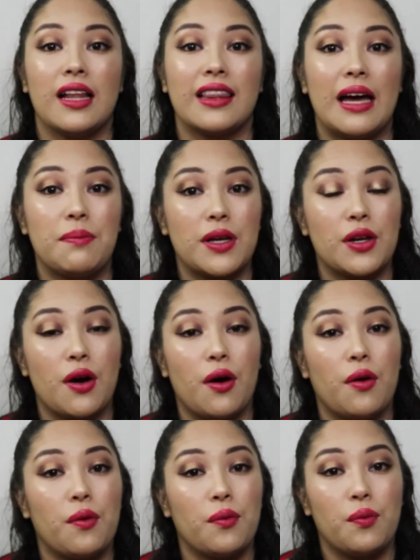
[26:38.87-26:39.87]
Let me
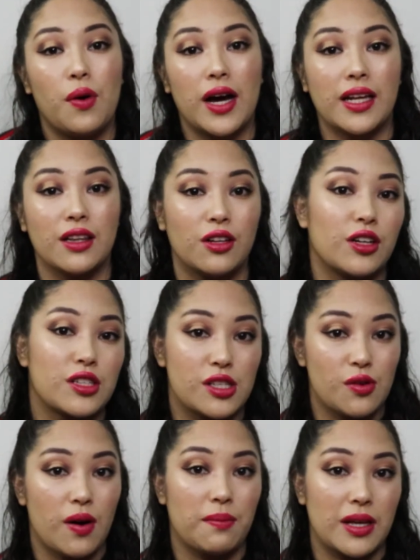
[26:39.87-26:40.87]
know what looks
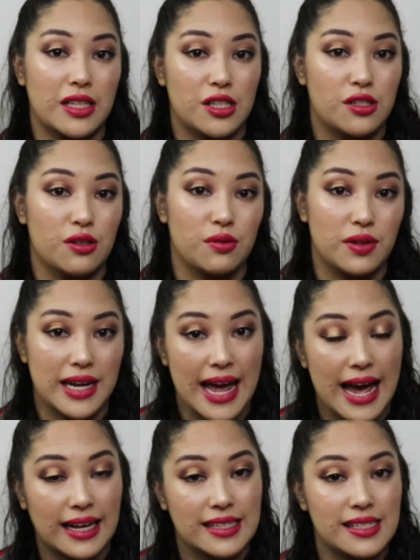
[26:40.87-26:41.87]
you want me to do
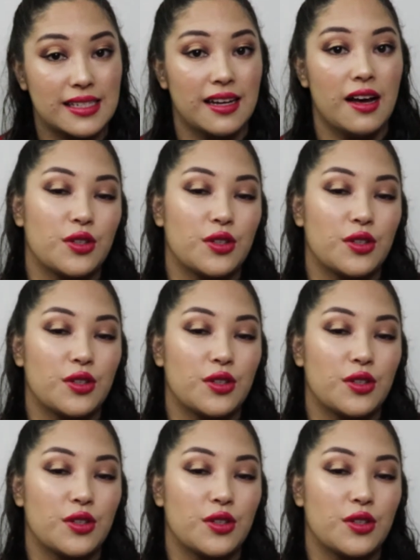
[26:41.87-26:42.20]
next.